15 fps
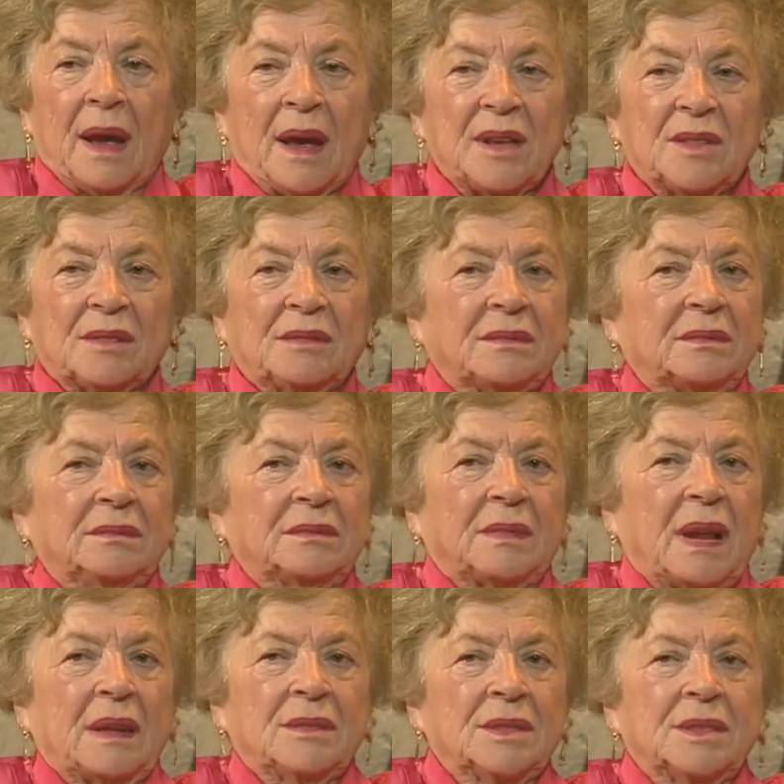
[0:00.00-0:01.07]
I,
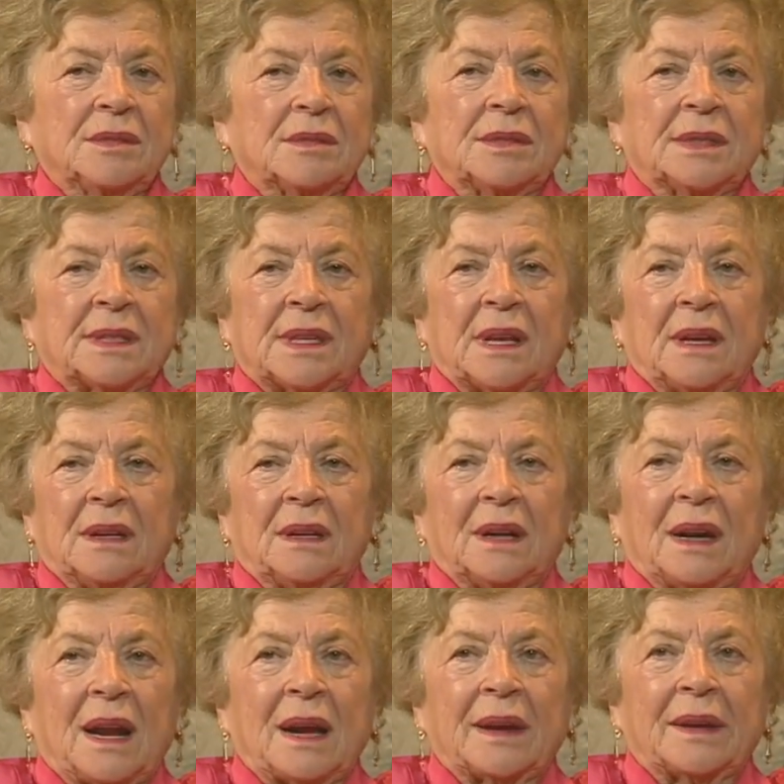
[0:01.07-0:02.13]
I used to steal
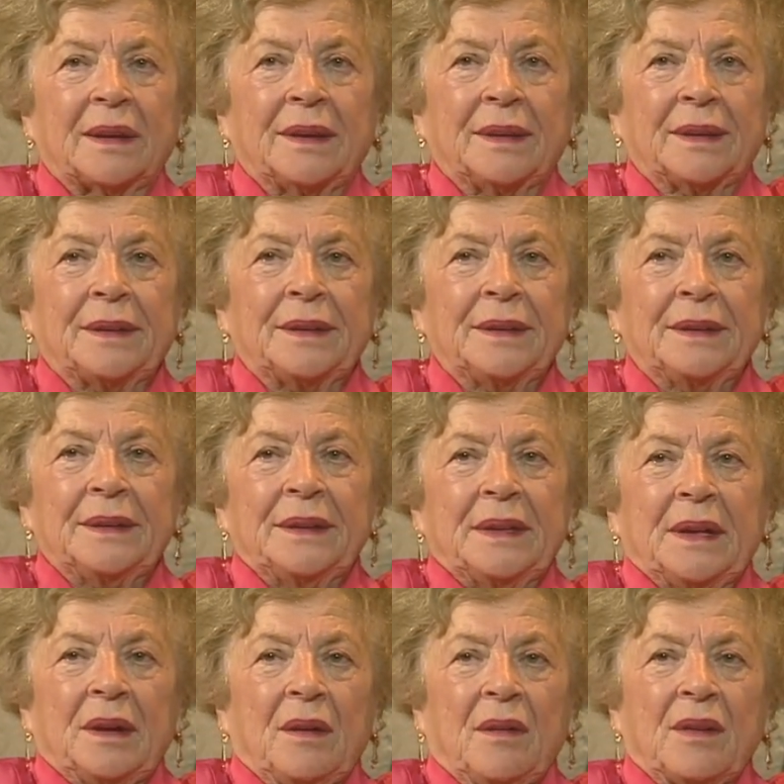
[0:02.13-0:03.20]
like uh,
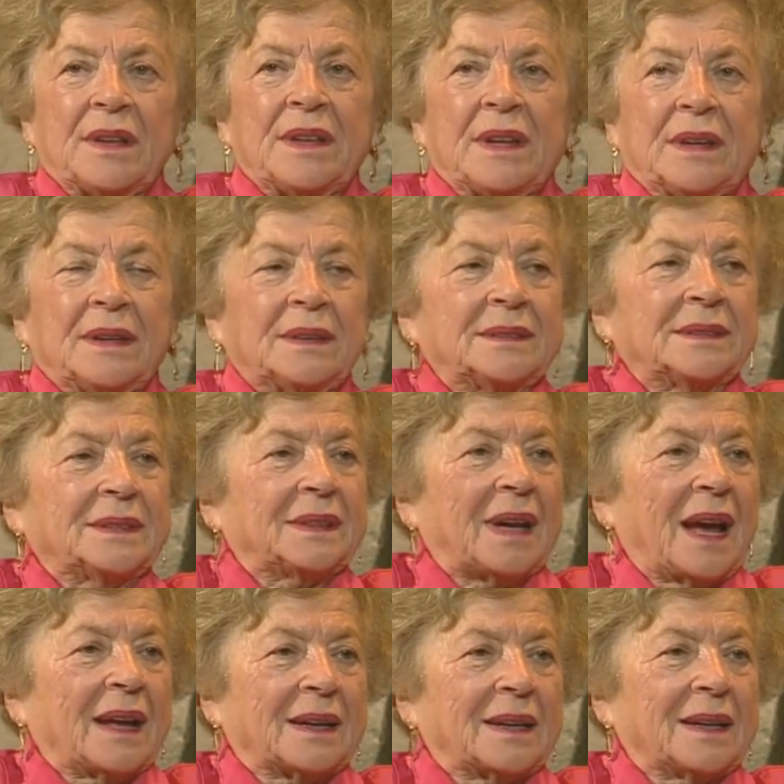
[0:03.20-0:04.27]
onion,
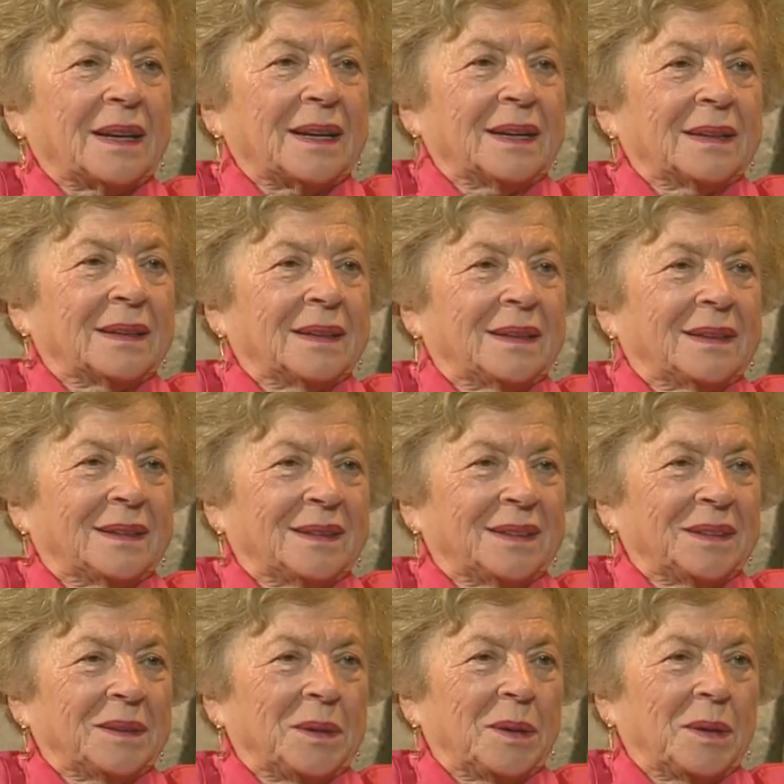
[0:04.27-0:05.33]
garlic,
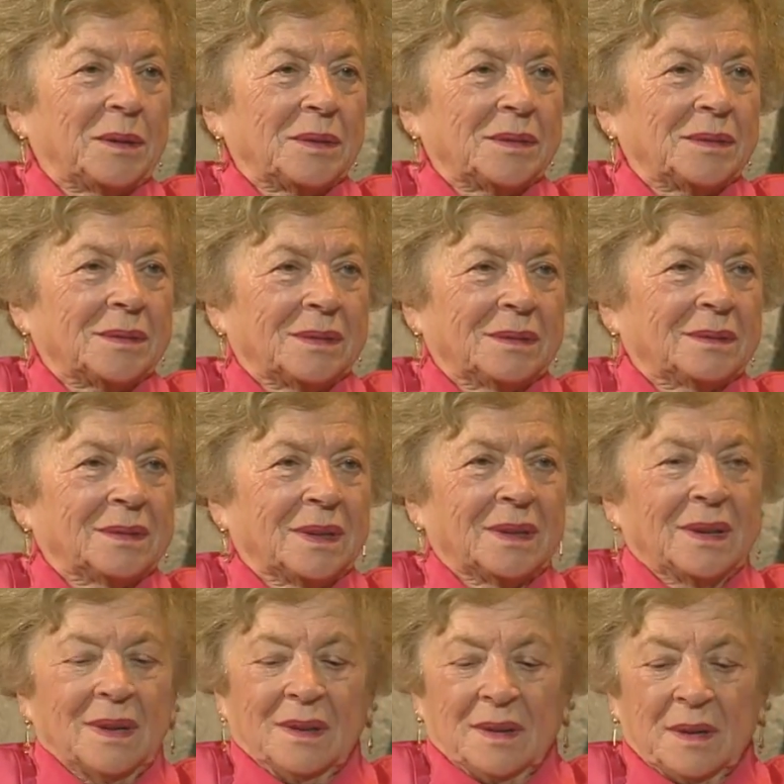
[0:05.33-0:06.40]
you know,
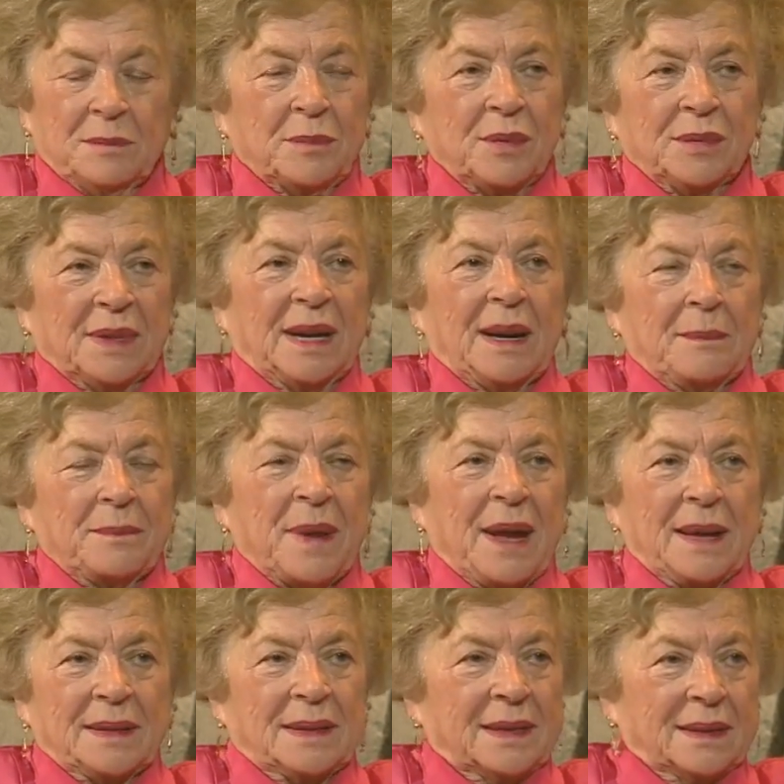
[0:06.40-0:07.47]
and put in a
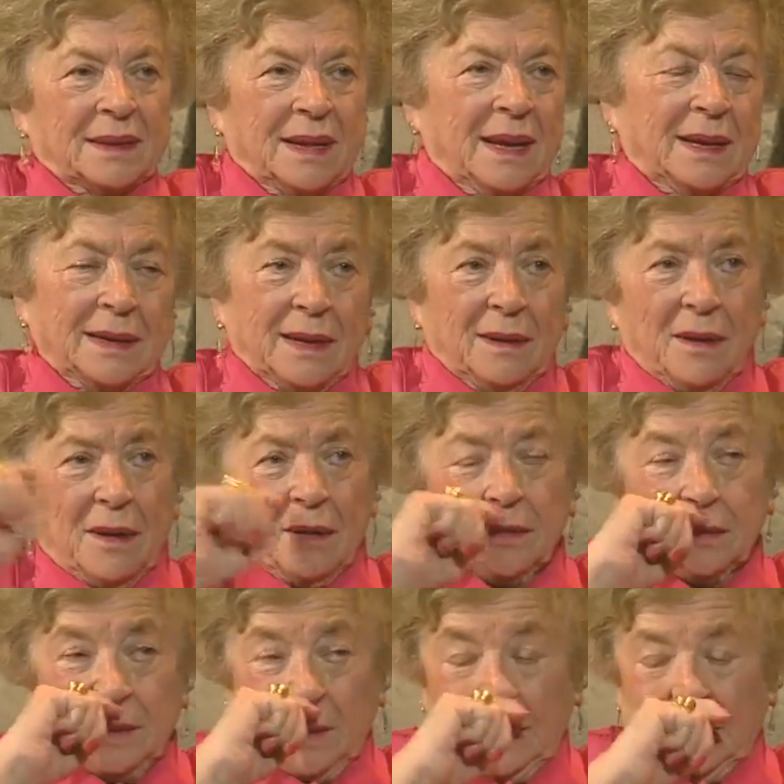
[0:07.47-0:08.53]
pot and carry
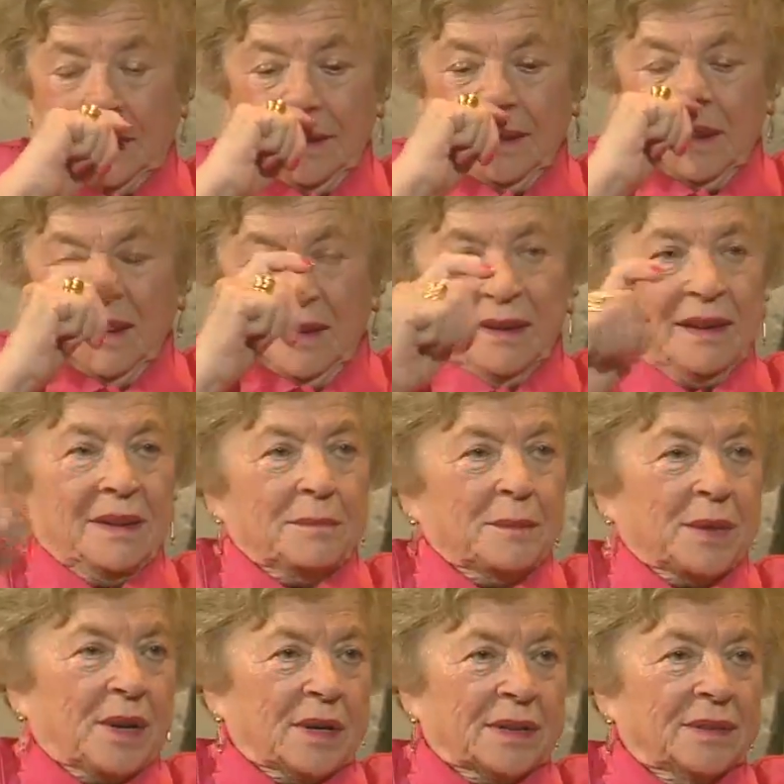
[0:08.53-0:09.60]
out, and
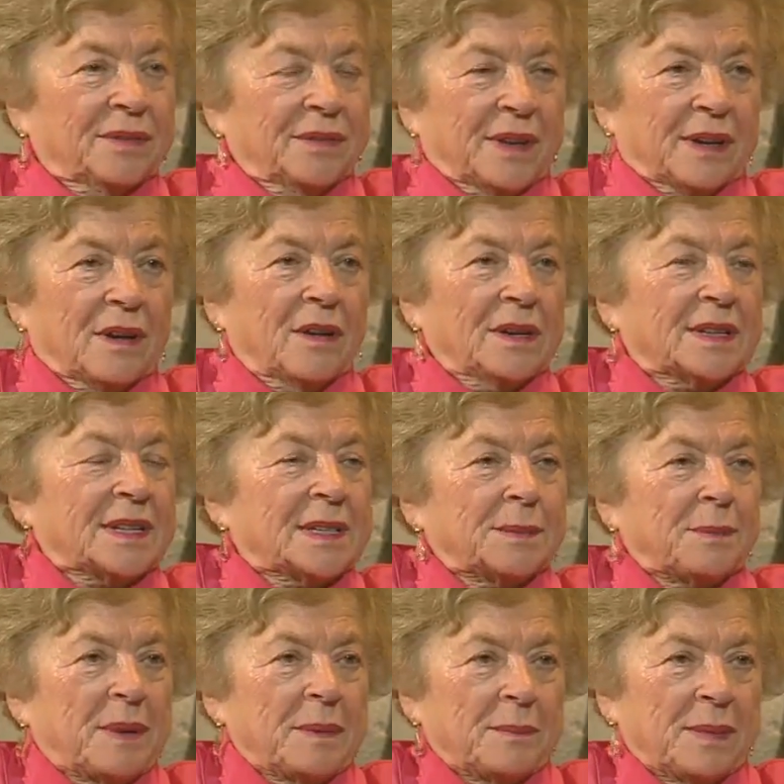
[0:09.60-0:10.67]
brought for all these
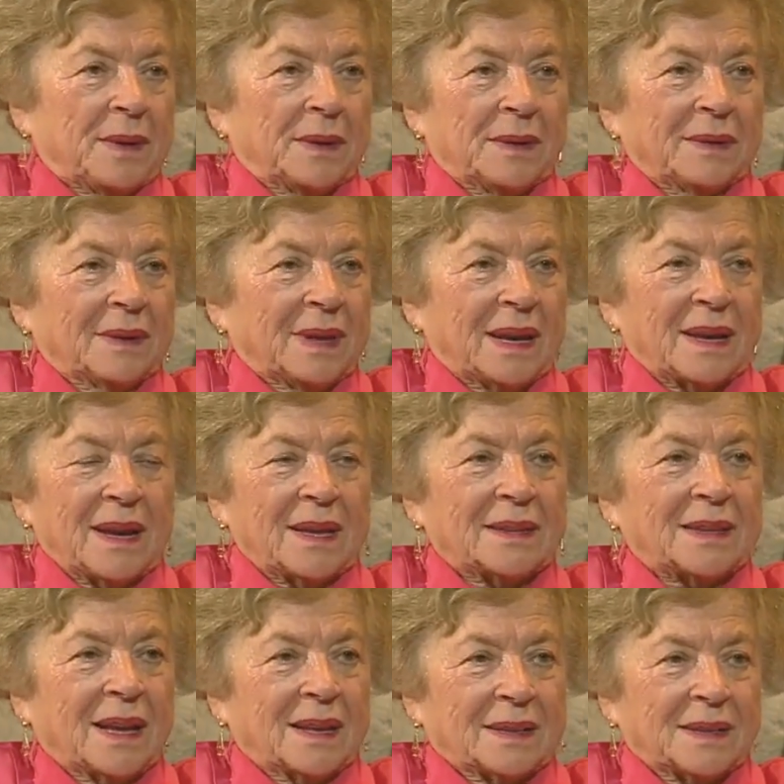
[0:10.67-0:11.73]
people, and they
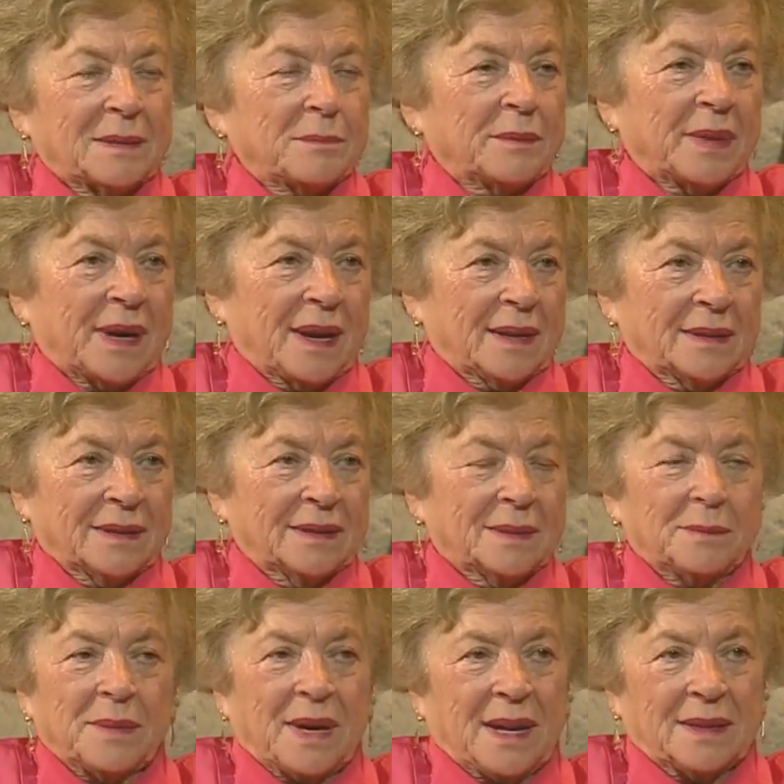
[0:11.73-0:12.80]
ate that, and bread, the
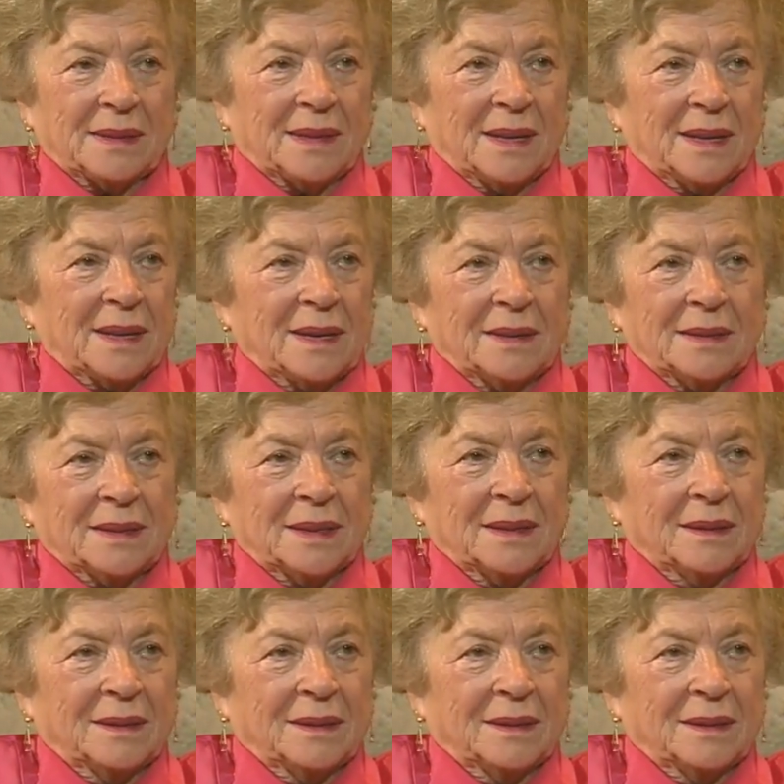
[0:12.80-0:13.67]
bread they ate.